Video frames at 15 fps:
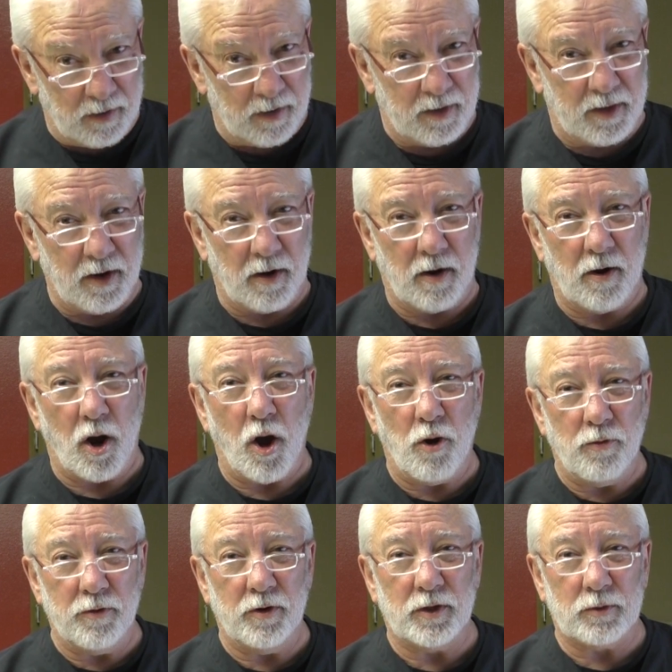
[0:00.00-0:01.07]
their
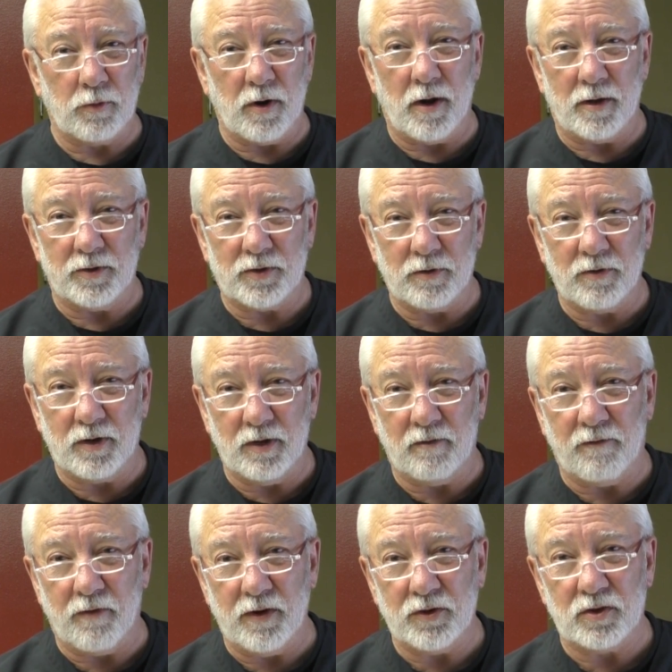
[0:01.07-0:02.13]
owners were also
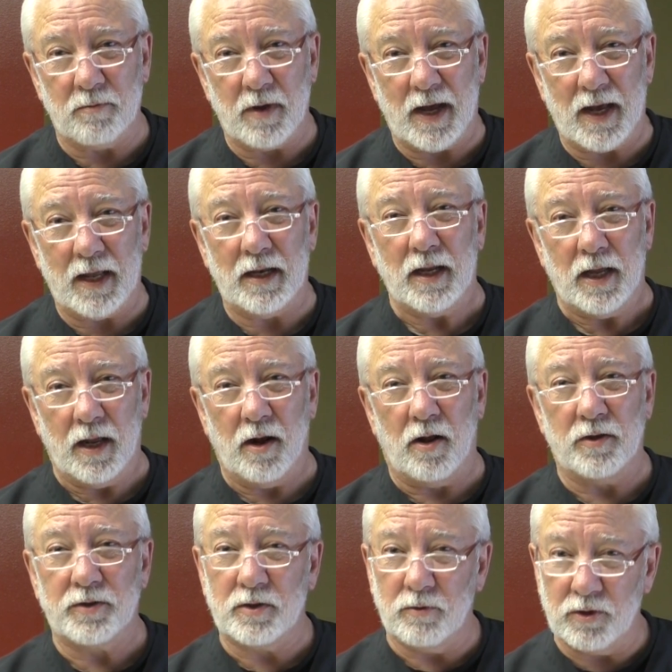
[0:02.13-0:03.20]
good friends of mine, and
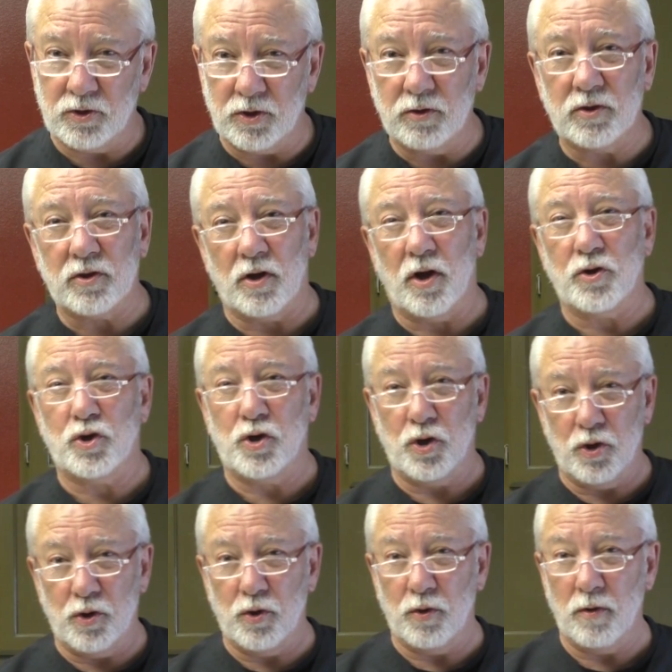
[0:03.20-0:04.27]
also, as you saw
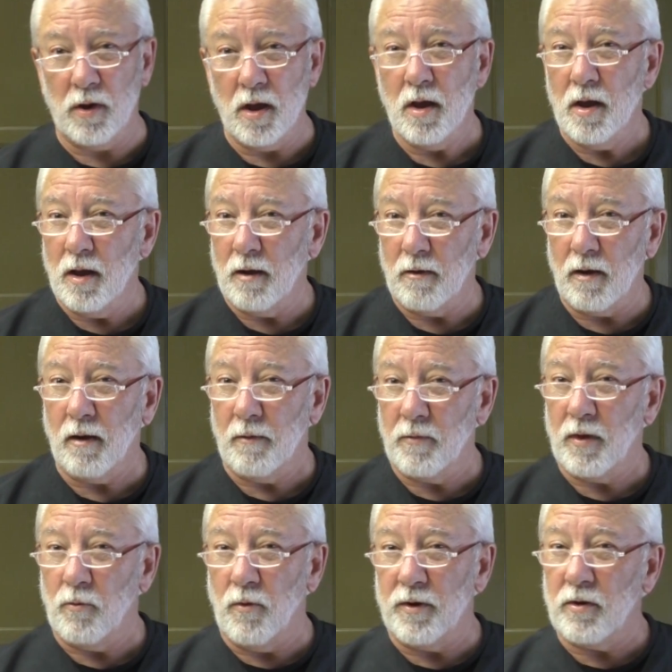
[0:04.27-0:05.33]
too,
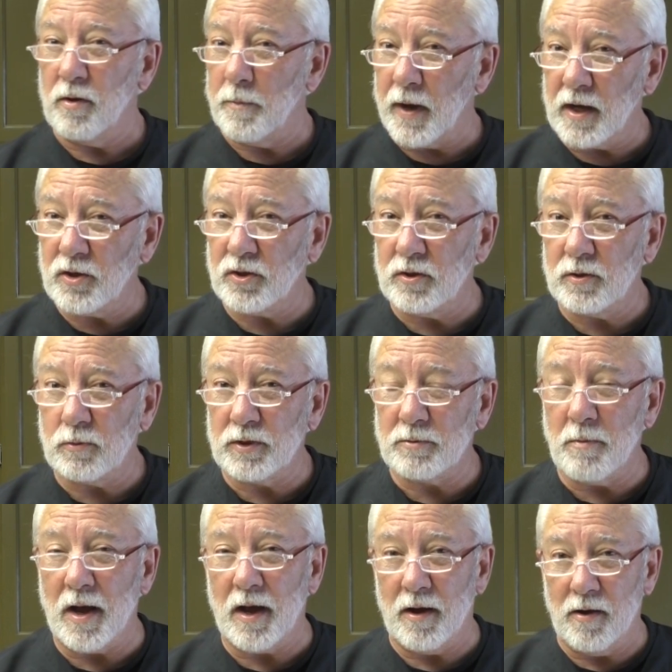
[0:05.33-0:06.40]
um, one of the patients was
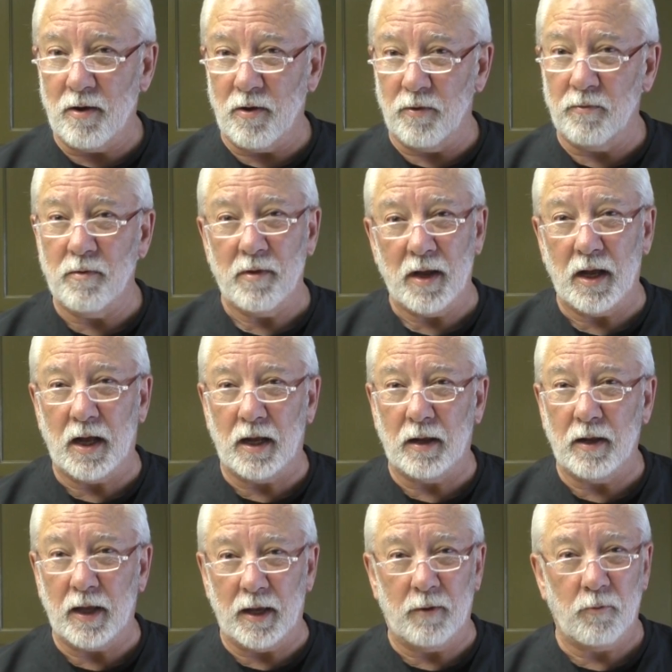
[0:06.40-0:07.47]
my own,
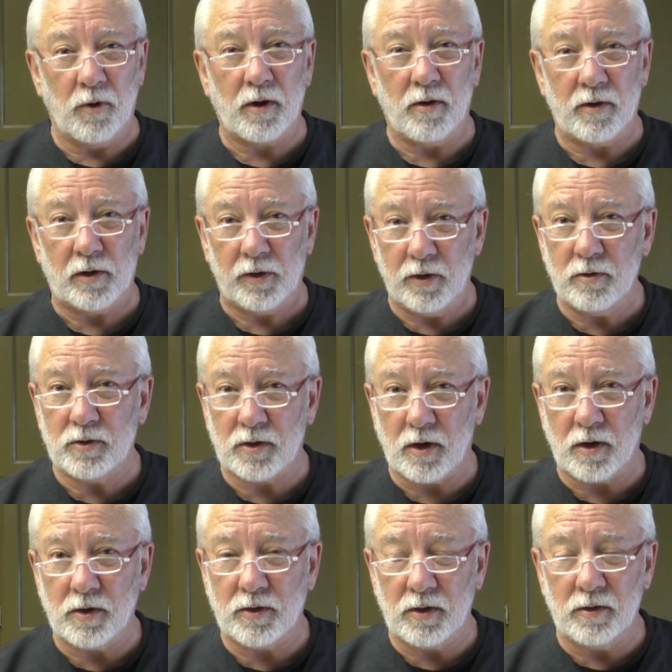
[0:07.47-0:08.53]
uh, and we're going to lose
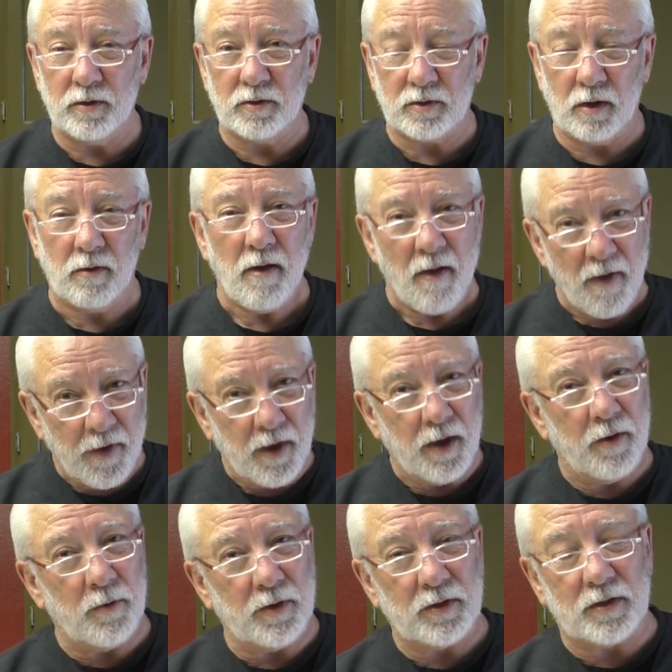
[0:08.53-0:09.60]
her too. So
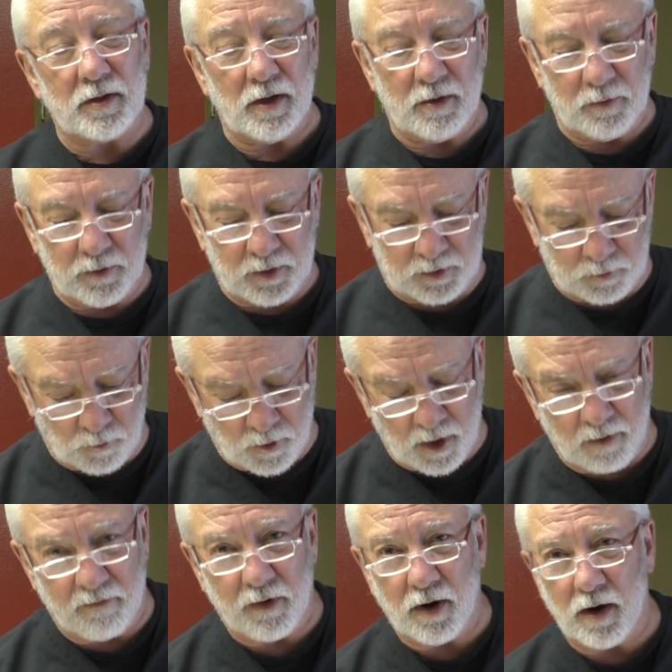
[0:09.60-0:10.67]
it was it was
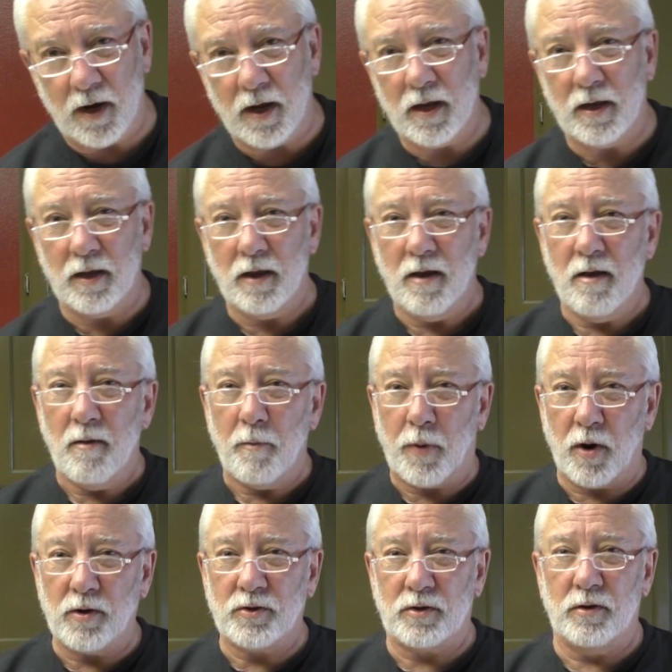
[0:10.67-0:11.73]
a very
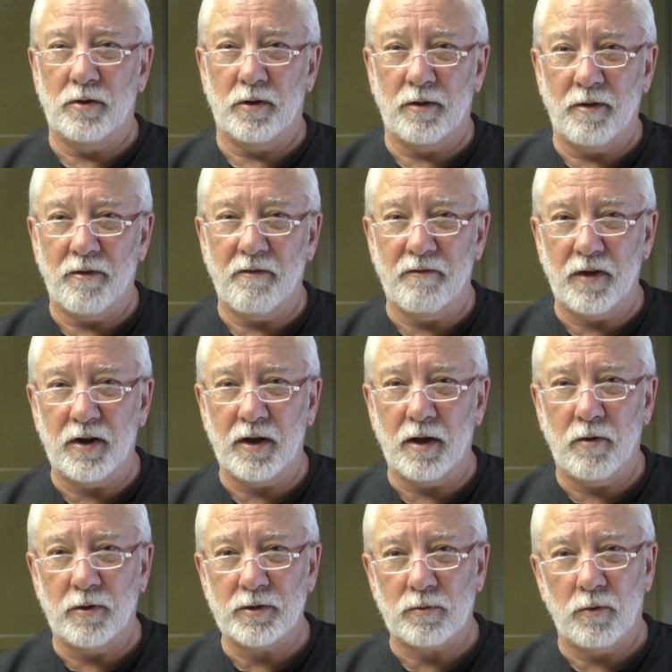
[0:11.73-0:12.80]
personal
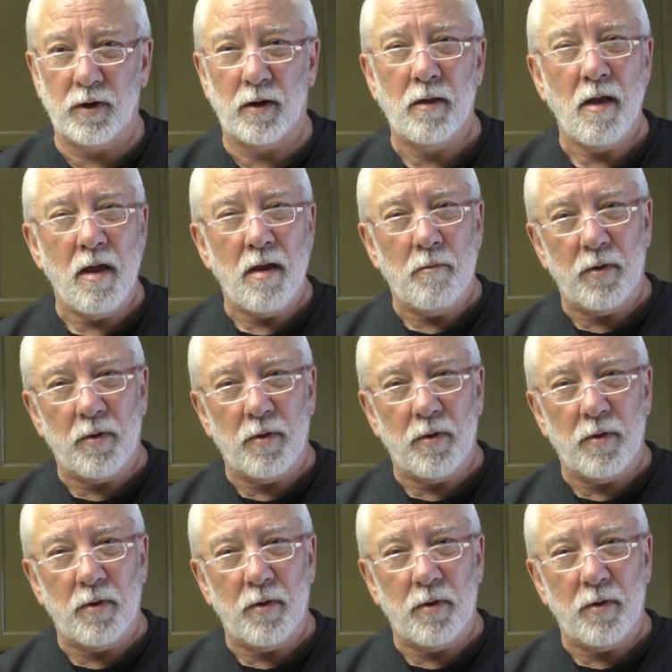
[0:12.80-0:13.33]
video as well.